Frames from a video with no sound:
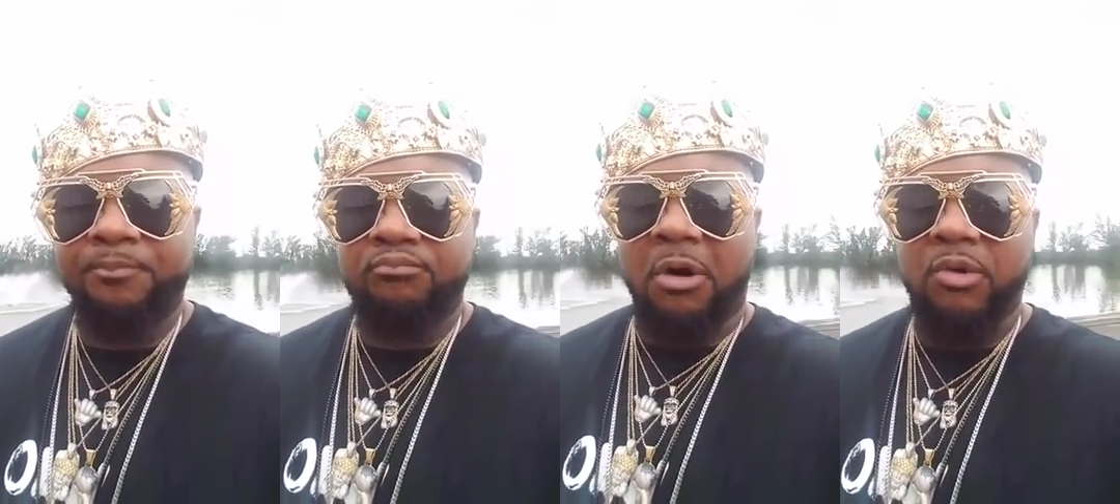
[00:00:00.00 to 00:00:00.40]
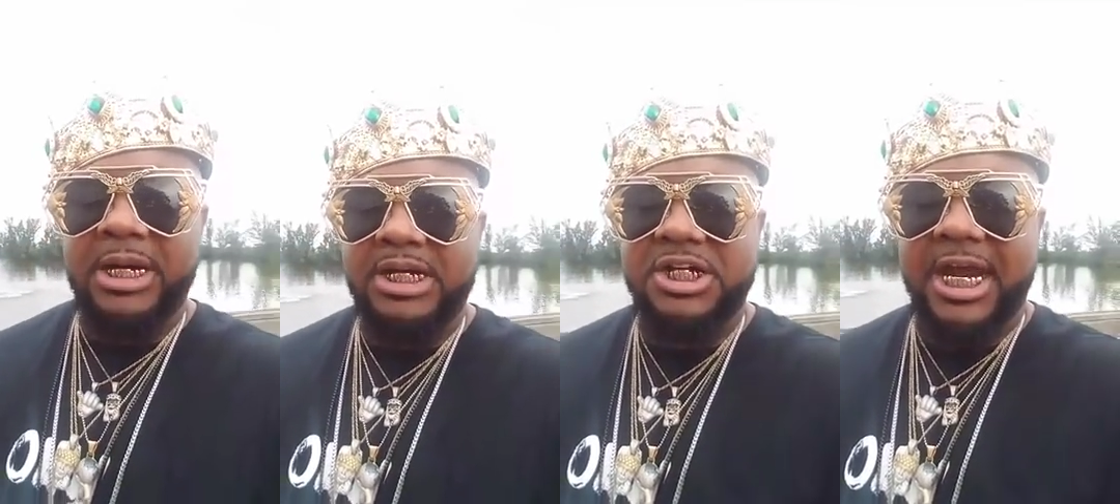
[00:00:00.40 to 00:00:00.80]

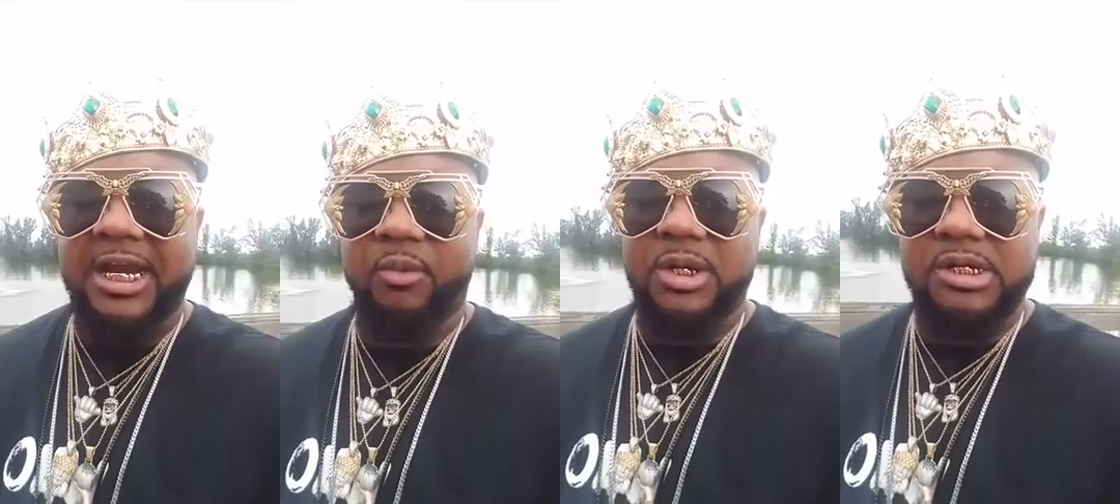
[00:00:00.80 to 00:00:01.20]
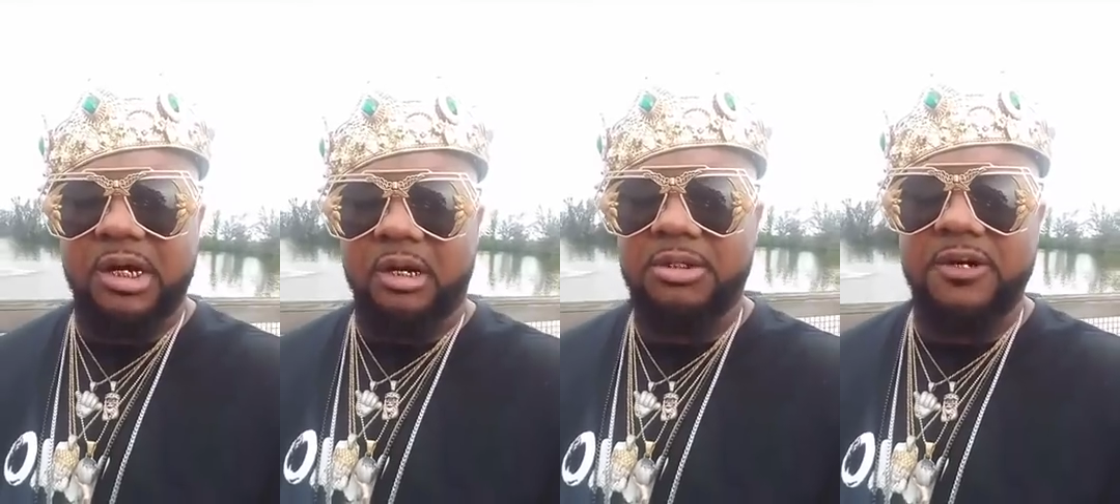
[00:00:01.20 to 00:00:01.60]
Monique Shannon, what's
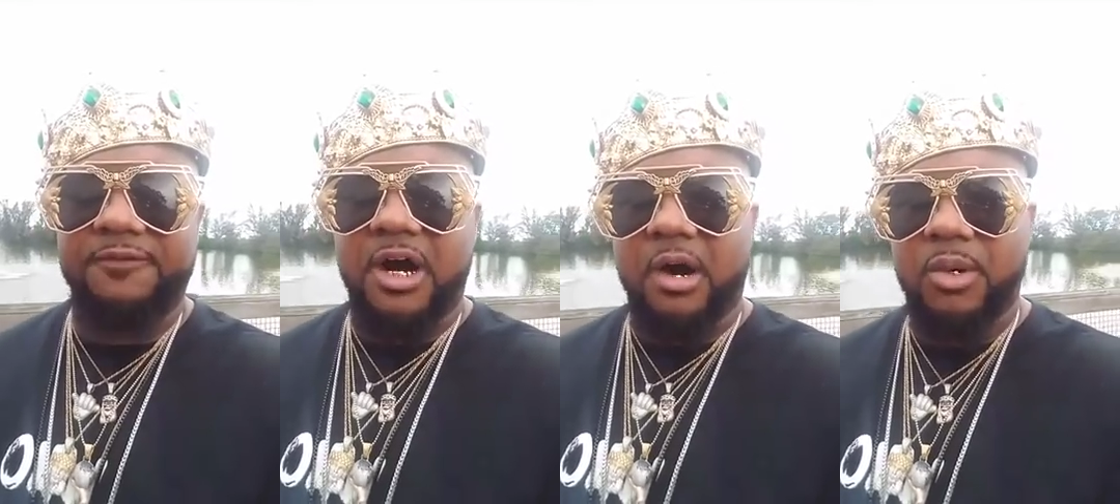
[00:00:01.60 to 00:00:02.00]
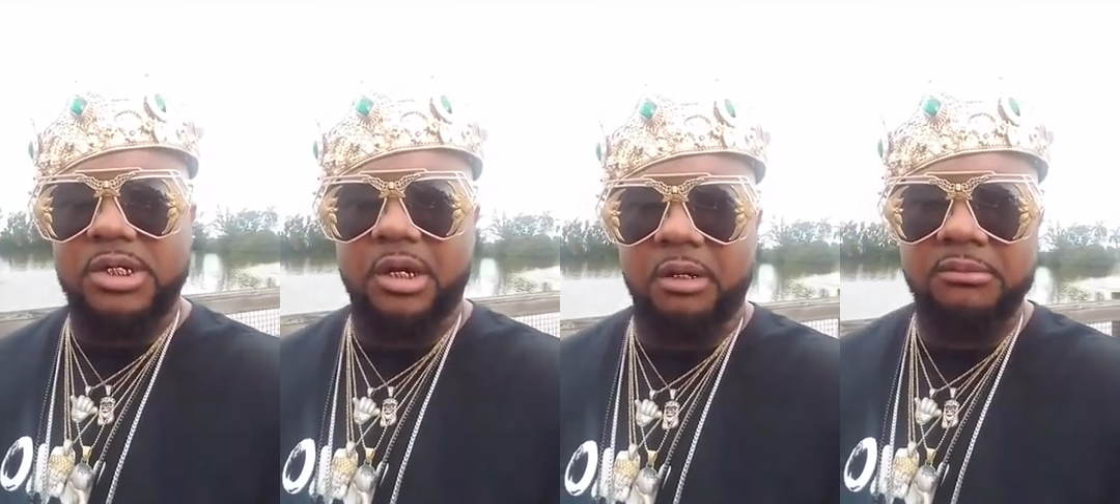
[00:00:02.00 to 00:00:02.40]
up? Siobhan, what's
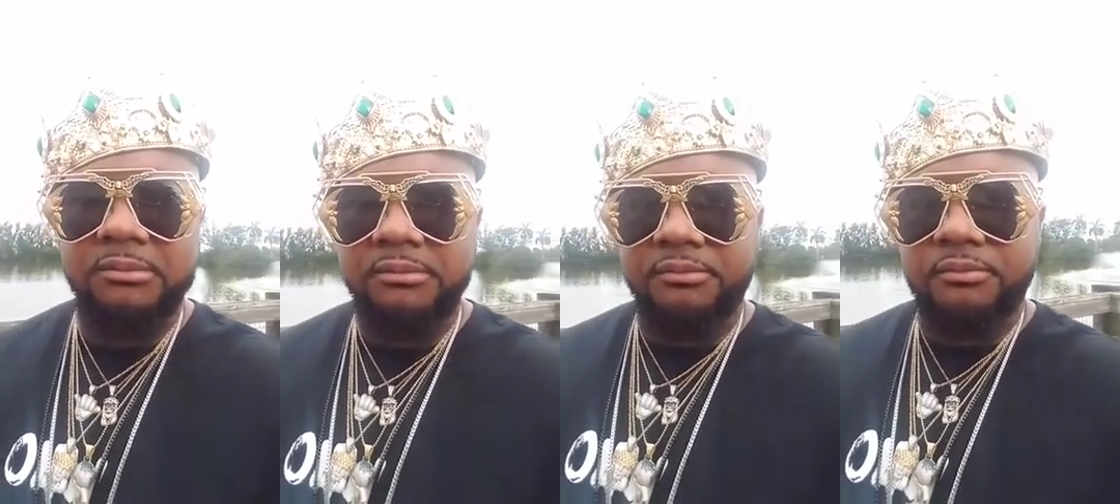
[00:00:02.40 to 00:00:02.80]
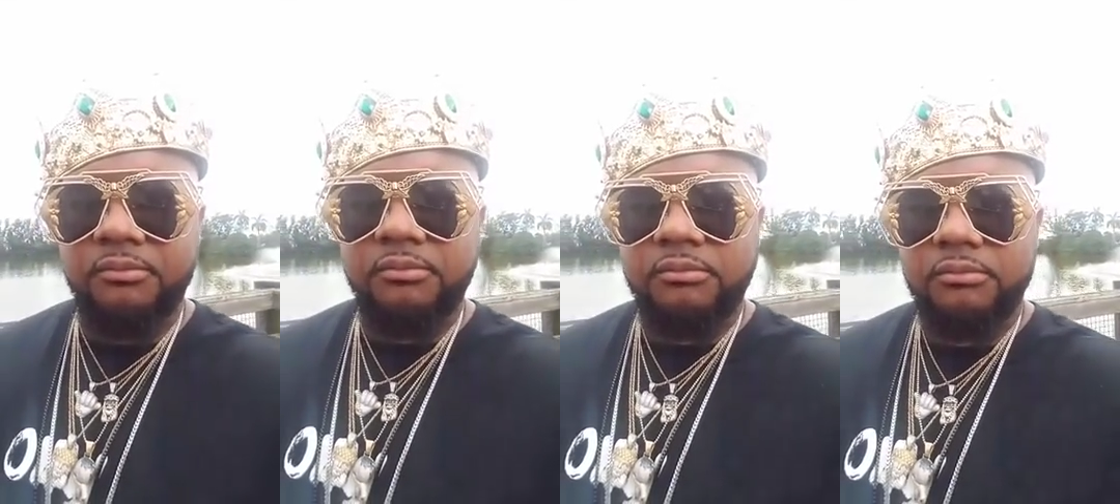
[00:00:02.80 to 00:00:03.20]
up?
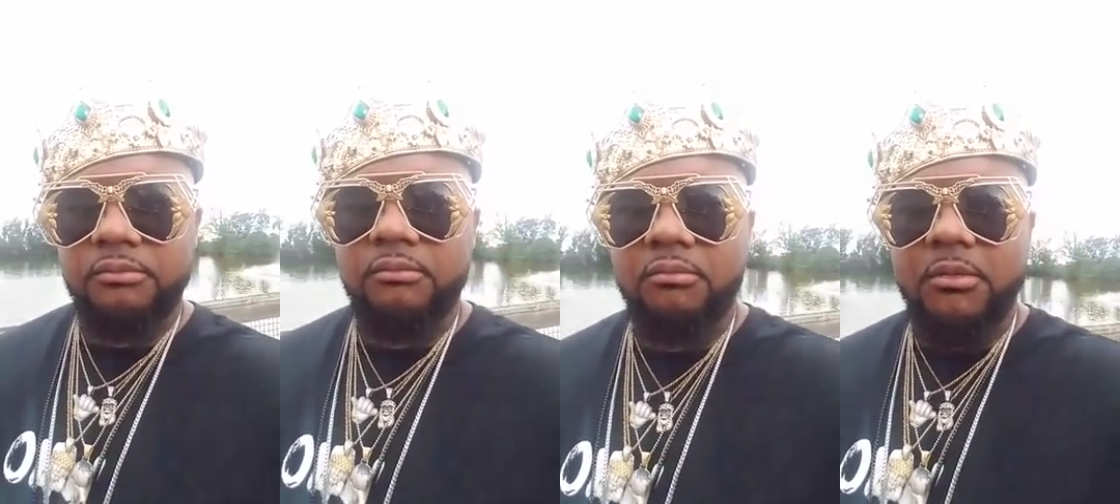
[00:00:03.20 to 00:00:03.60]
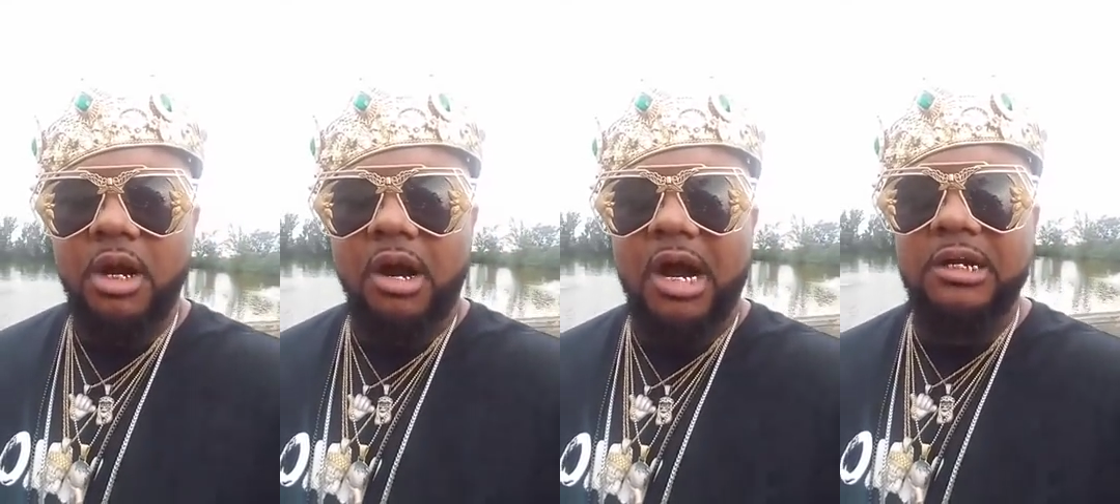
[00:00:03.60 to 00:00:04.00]

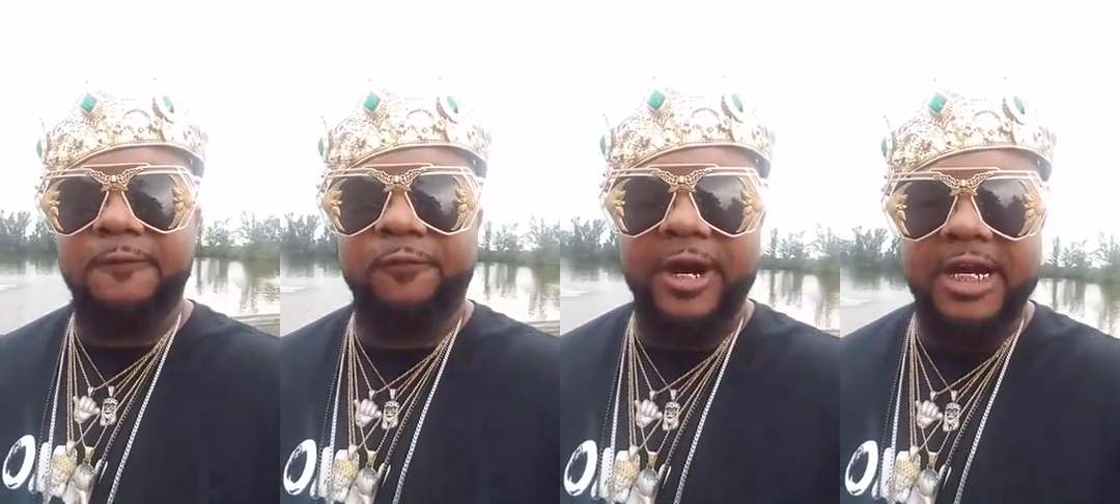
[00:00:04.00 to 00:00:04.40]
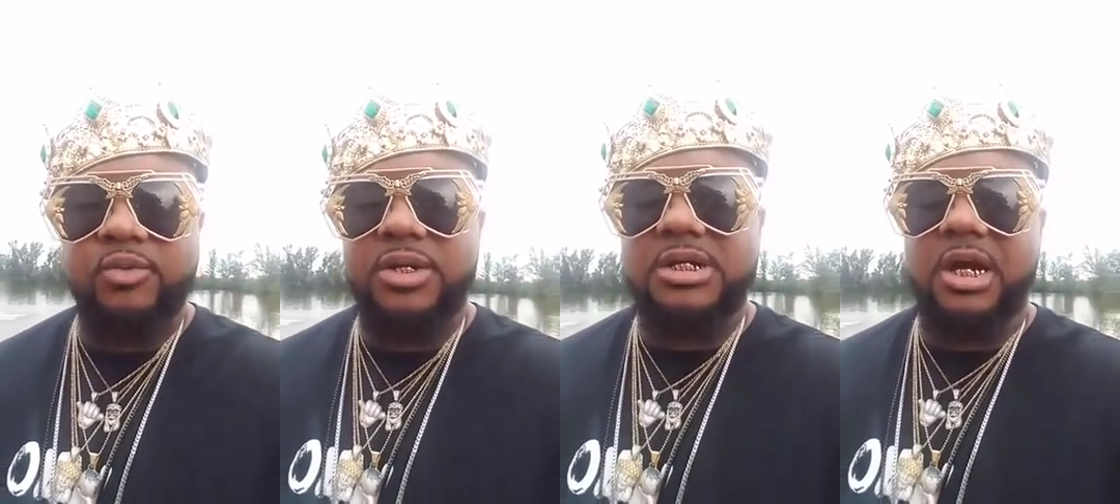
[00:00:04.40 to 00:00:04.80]
Art LaFrance,
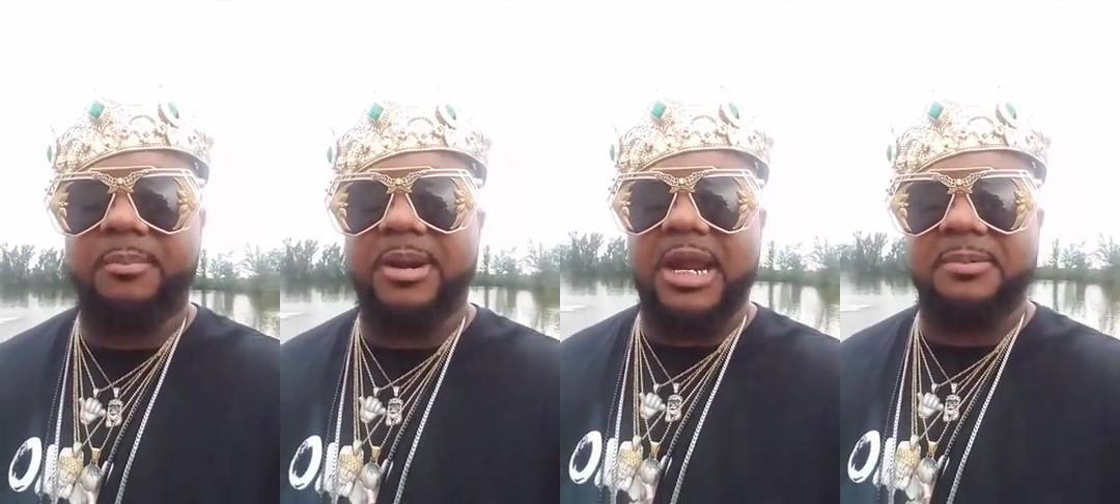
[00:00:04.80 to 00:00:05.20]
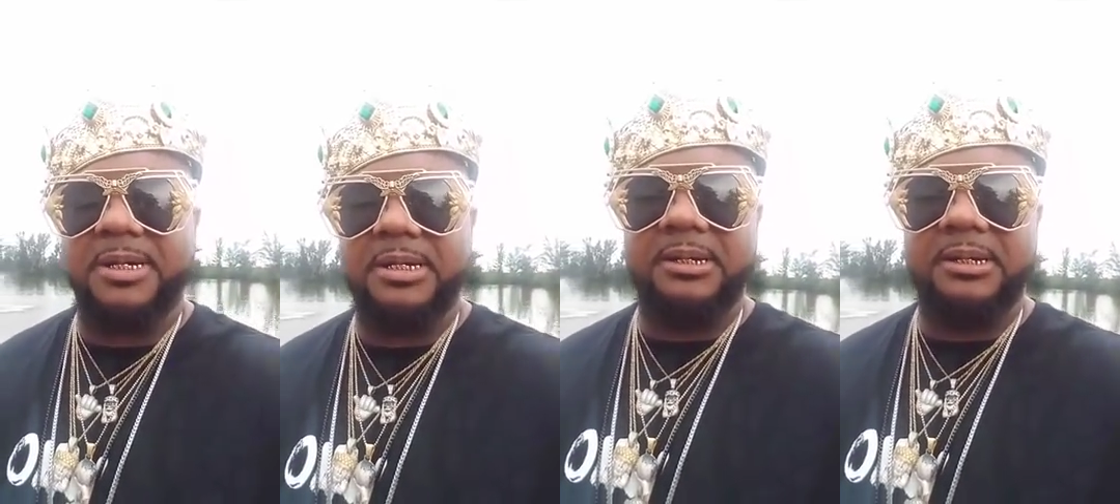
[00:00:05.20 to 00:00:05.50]
what's up, baby?